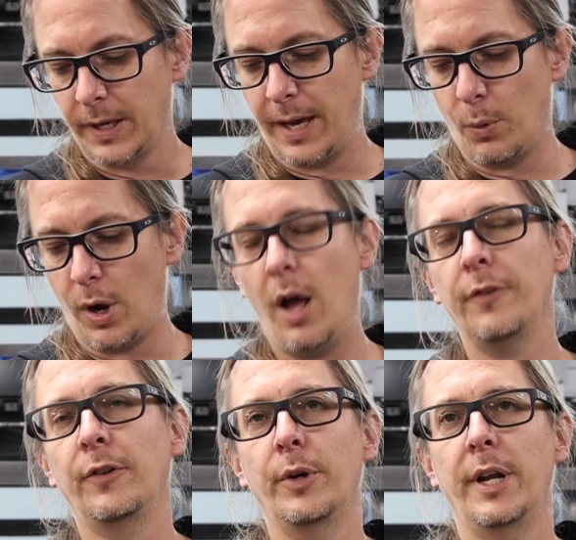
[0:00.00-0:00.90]
And we're
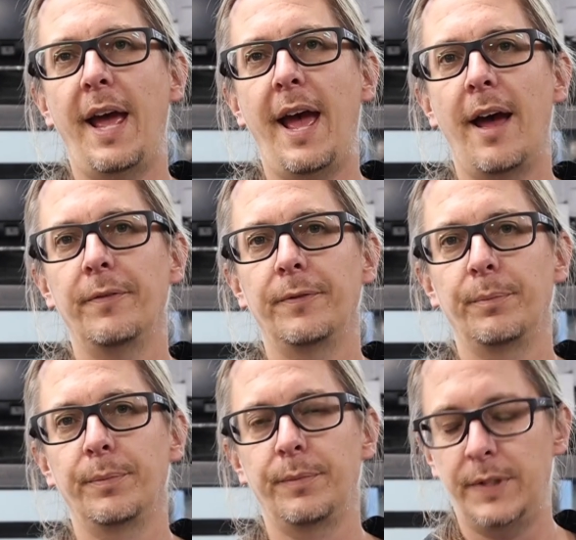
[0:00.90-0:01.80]
also going to have
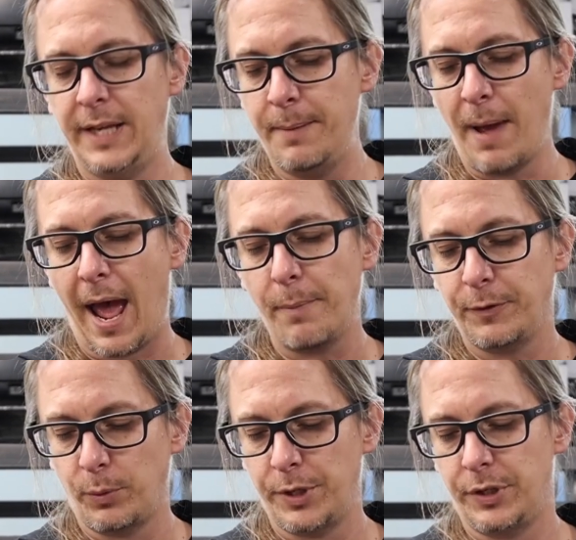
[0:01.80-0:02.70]

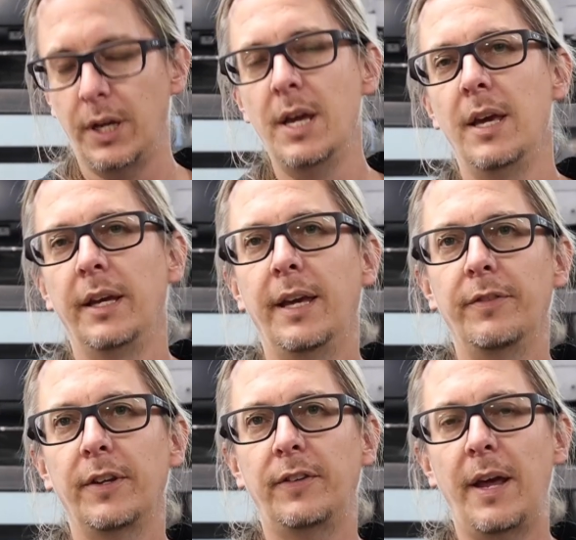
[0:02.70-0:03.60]
T-maps, which
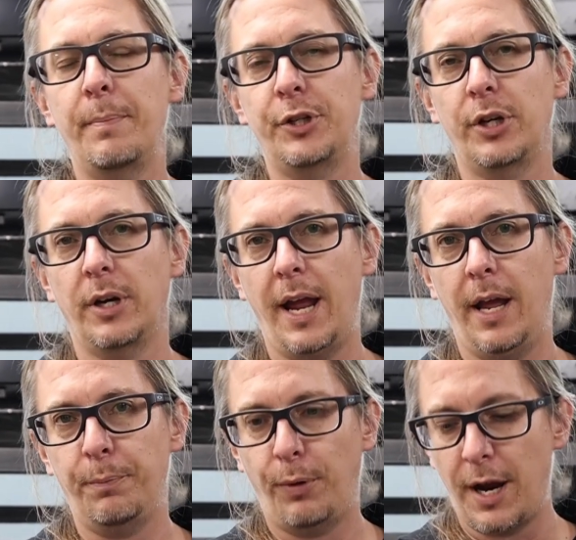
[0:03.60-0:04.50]
gives us temperature
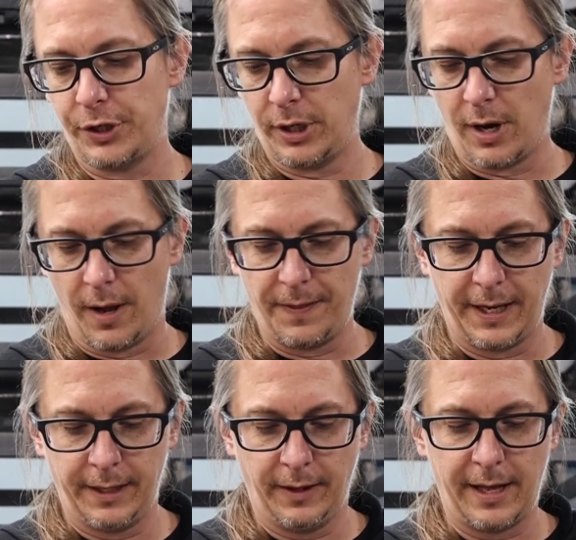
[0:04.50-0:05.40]
and pressure on
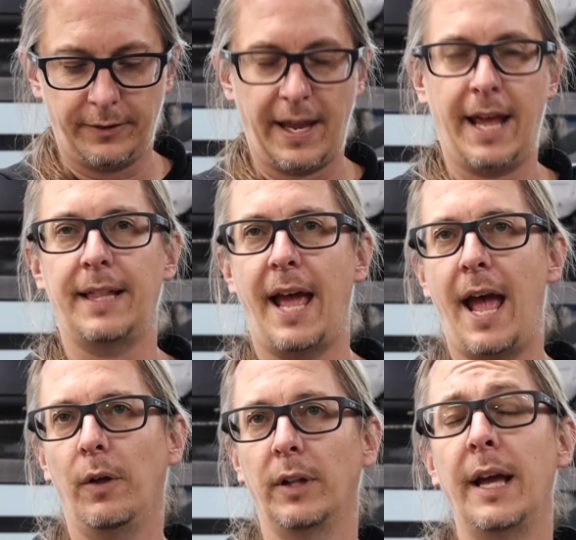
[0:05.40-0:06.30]
the inlets and the
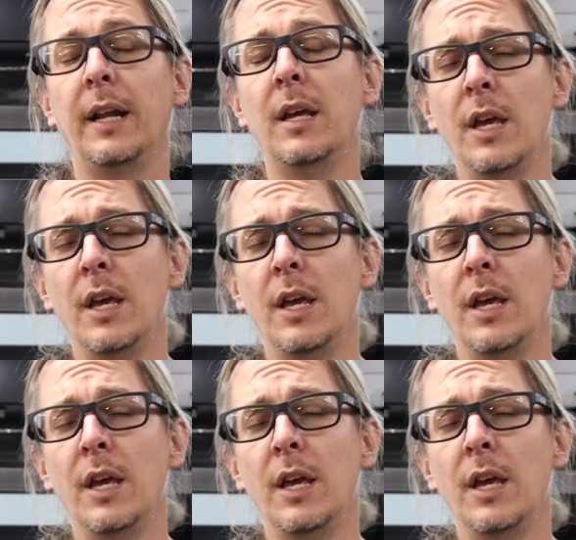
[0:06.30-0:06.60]
outlet.